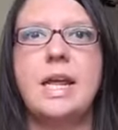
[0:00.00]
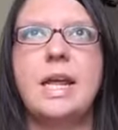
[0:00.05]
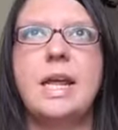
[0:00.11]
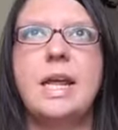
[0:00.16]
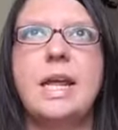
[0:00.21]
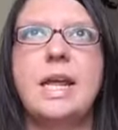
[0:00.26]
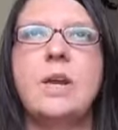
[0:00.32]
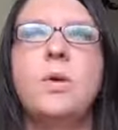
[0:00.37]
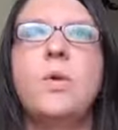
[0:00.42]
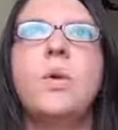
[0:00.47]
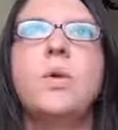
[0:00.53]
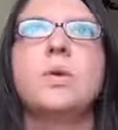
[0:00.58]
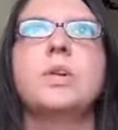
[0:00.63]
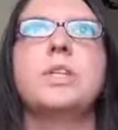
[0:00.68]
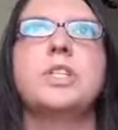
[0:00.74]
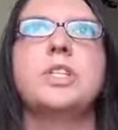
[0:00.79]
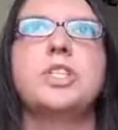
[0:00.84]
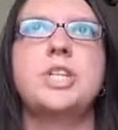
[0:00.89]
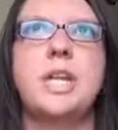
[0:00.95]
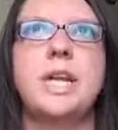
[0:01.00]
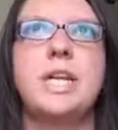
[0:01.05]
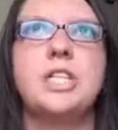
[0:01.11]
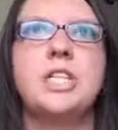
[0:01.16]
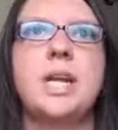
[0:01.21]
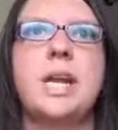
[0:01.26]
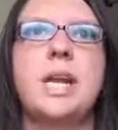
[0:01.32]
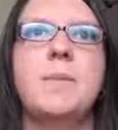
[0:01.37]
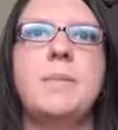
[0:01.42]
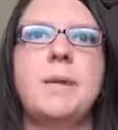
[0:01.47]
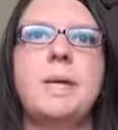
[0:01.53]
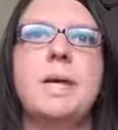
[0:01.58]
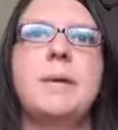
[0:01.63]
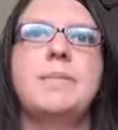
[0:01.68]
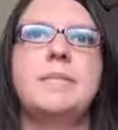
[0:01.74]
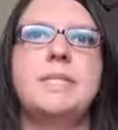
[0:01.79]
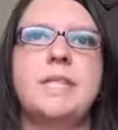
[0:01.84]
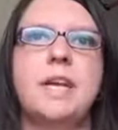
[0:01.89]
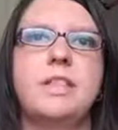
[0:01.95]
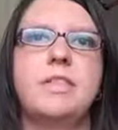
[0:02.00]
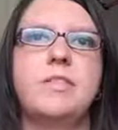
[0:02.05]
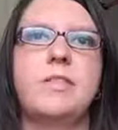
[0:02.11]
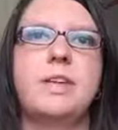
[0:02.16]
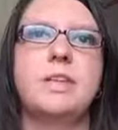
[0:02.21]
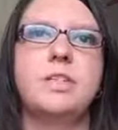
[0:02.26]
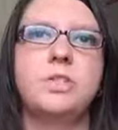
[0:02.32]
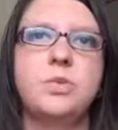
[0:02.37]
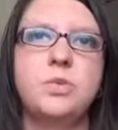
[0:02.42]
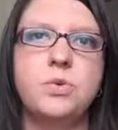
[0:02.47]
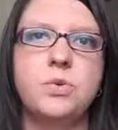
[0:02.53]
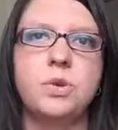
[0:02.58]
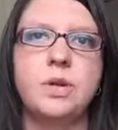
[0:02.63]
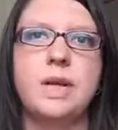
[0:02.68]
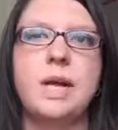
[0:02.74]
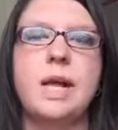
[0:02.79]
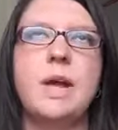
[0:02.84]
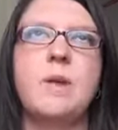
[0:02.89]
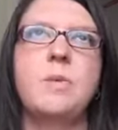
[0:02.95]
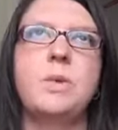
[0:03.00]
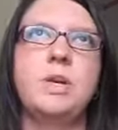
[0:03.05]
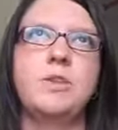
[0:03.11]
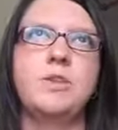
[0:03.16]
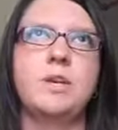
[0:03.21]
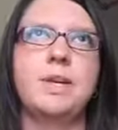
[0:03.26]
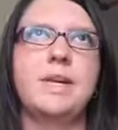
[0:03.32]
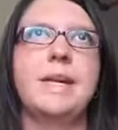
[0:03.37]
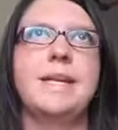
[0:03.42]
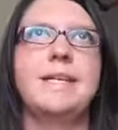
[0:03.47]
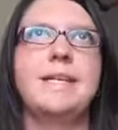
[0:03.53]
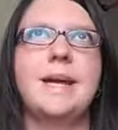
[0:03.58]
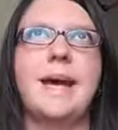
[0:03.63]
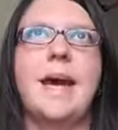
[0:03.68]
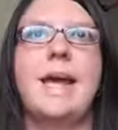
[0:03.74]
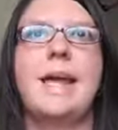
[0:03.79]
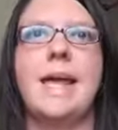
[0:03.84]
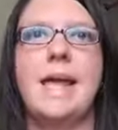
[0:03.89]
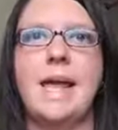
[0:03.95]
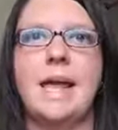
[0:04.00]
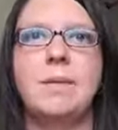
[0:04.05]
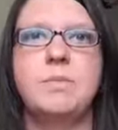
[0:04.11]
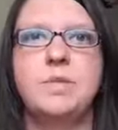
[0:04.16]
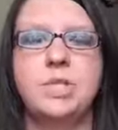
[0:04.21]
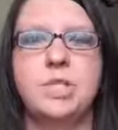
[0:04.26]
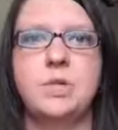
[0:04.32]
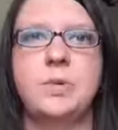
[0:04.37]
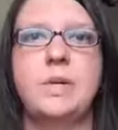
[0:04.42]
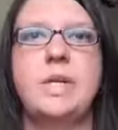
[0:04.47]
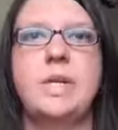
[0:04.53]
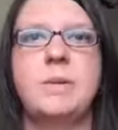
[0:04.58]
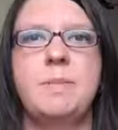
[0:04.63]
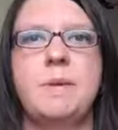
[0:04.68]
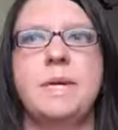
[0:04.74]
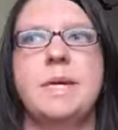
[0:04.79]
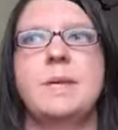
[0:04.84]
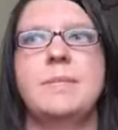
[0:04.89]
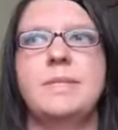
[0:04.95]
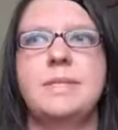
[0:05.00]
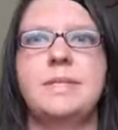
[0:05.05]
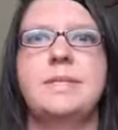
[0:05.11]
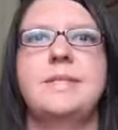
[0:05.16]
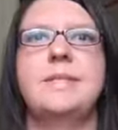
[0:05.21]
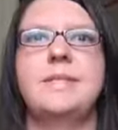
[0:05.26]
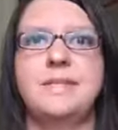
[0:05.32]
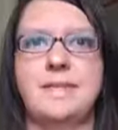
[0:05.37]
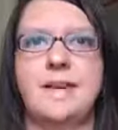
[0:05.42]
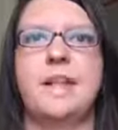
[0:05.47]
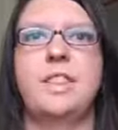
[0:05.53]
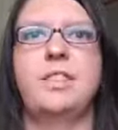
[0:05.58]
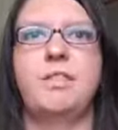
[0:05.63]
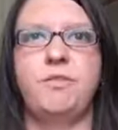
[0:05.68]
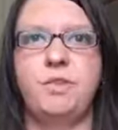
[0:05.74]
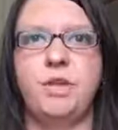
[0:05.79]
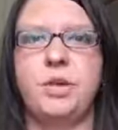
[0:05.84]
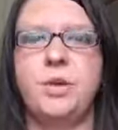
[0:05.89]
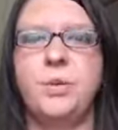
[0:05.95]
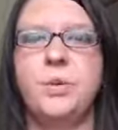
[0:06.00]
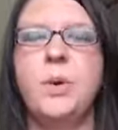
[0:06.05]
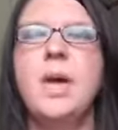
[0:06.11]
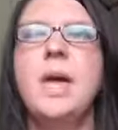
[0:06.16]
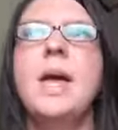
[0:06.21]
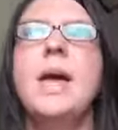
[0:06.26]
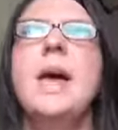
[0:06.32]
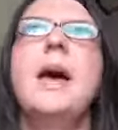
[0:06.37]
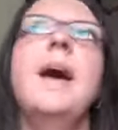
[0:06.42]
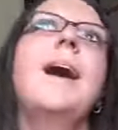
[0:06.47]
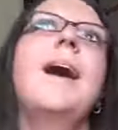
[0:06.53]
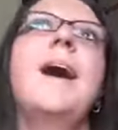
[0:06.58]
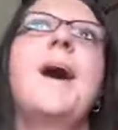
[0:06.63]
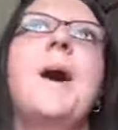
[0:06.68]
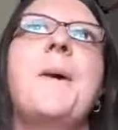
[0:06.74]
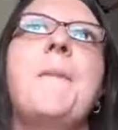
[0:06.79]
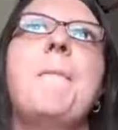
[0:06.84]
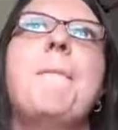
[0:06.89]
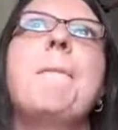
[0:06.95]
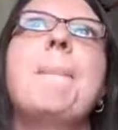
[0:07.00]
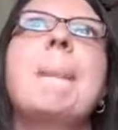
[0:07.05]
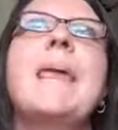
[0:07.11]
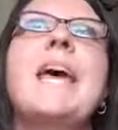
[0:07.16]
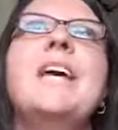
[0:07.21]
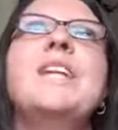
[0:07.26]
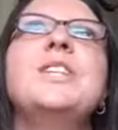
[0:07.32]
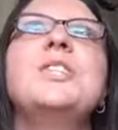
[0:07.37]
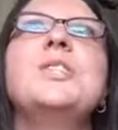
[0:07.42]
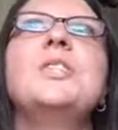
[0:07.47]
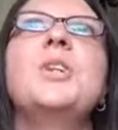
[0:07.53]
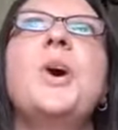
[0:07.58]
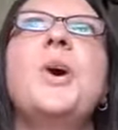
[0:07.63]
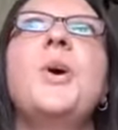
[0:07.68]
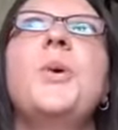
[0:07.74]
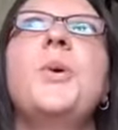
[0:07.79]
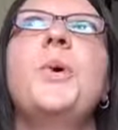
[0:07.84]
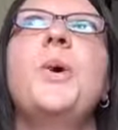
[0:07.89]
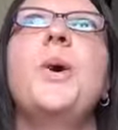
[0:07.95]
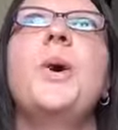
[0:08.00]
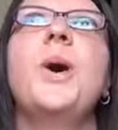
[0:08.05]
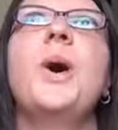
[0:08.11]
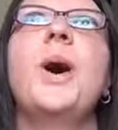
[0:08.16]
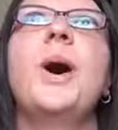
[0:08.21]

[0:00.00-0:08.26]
in order to change that, it becomes death of that story. And when you've connected I am to it, it becomes the death of you. And so